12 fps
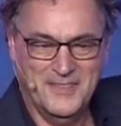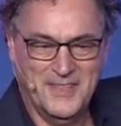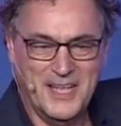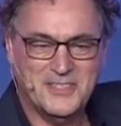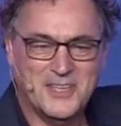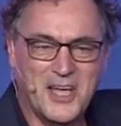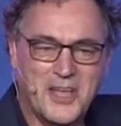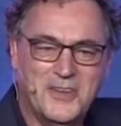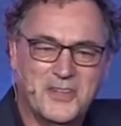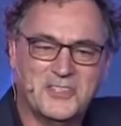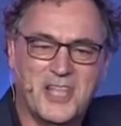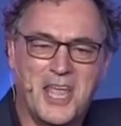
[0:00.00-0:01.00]
That's
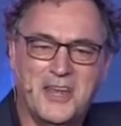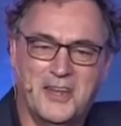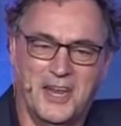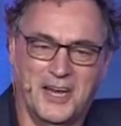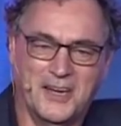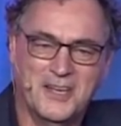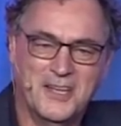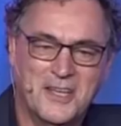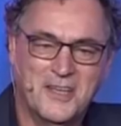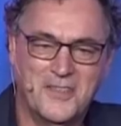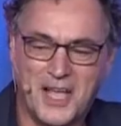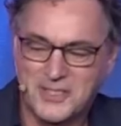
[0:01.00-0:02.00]
understanding.
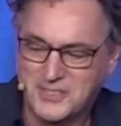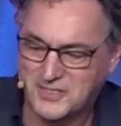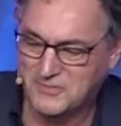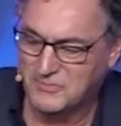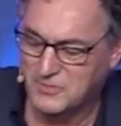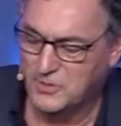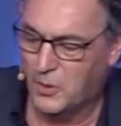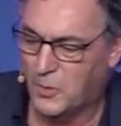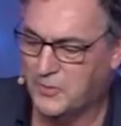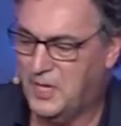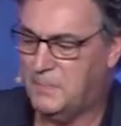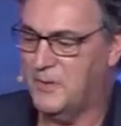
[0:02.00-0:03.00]
That's
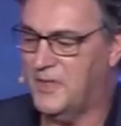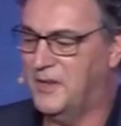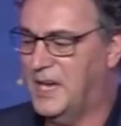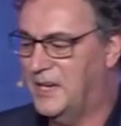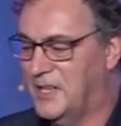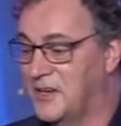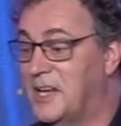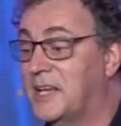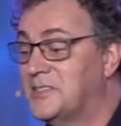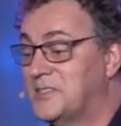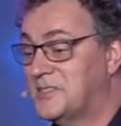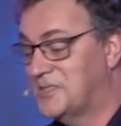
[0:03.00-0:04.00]
going deeper than data.
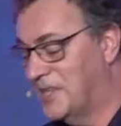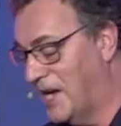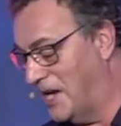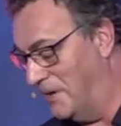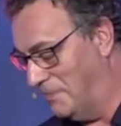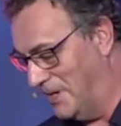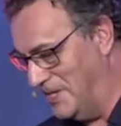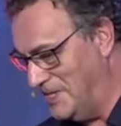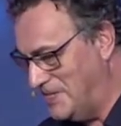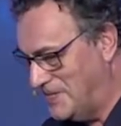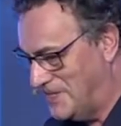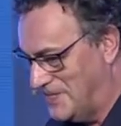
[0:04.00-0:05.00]
Next slide,
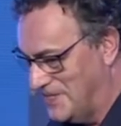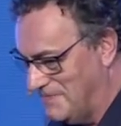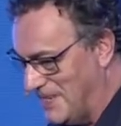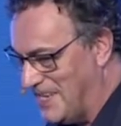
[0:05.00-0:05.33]
please.